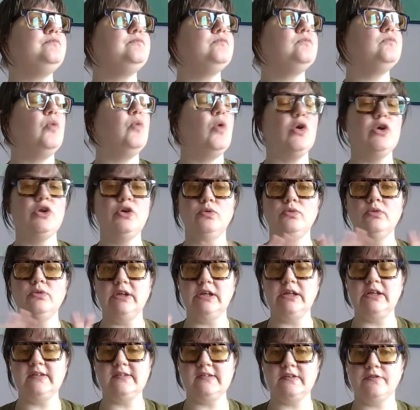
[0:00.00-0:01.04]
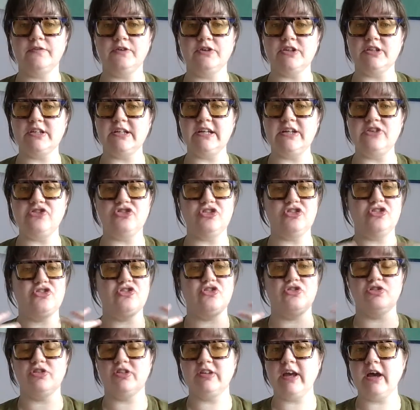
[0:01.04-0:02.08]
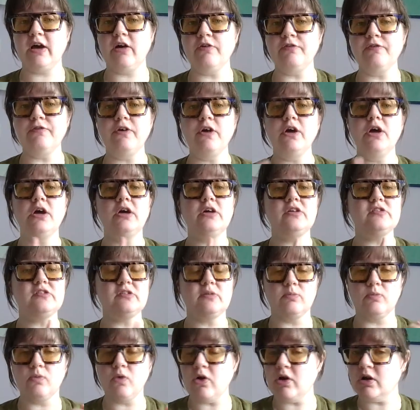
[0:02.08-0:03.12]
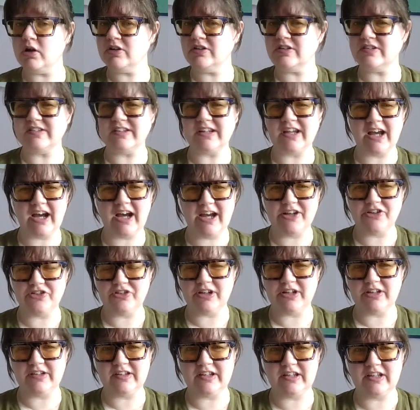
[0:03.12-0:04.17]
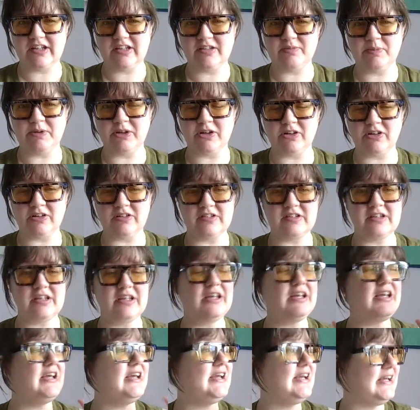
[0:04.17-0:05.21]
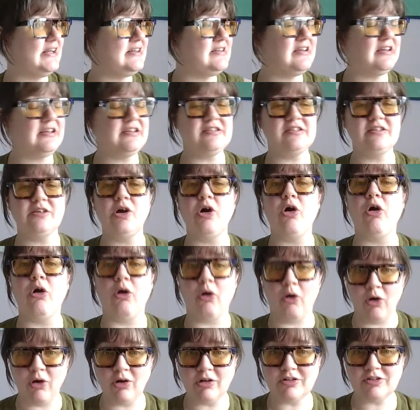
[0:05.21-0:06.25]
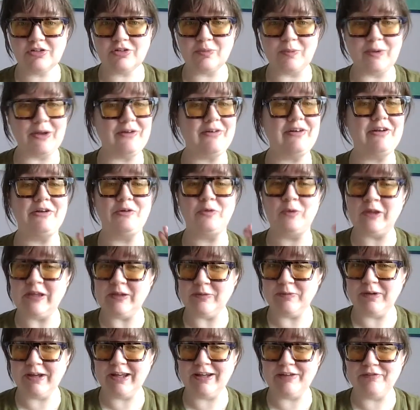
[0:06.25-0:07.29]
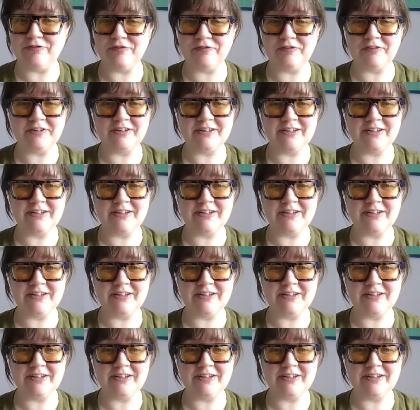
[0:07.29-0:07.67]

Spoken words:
What you'll need for today is just yourself, some water to stay hydrated because it is hot. We are in a heat wave.